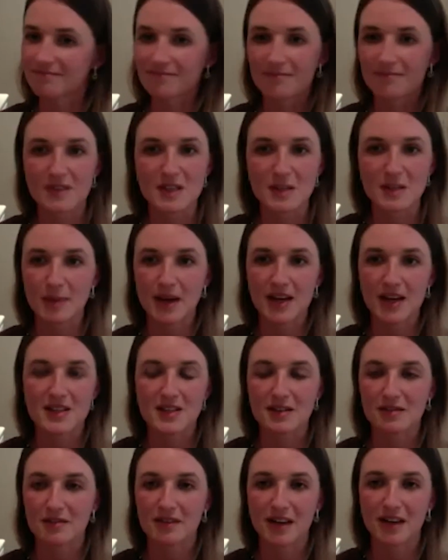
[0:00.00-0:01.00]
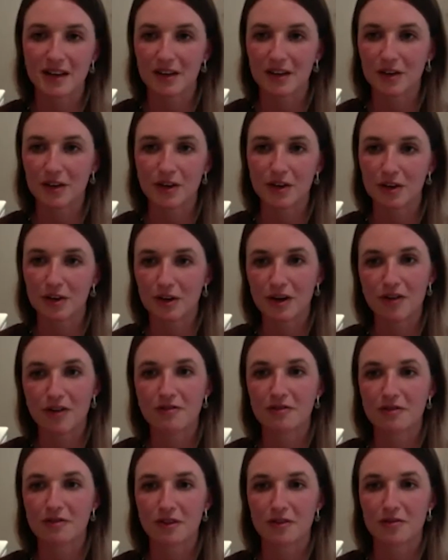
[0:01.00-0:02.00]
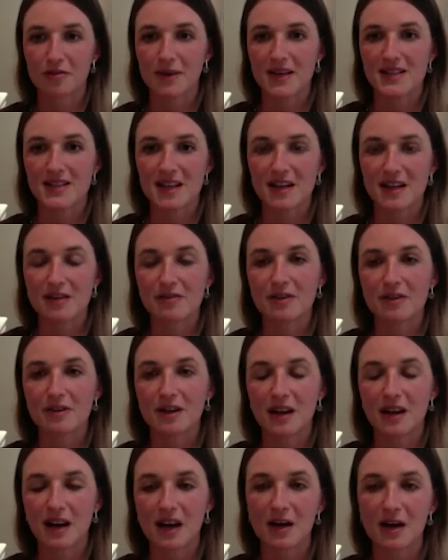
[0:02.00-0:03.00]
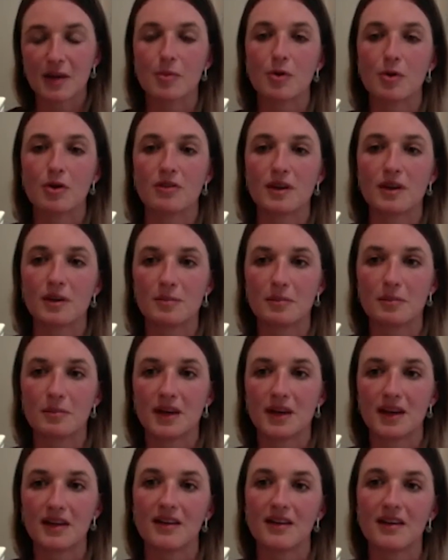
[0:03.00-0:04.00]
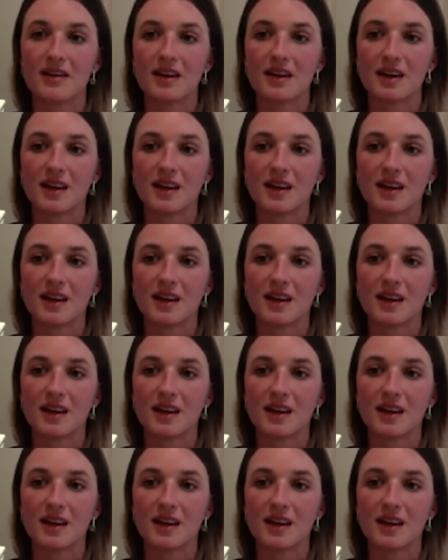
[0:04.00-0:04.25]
space of letting go of myself and allowing more of him in,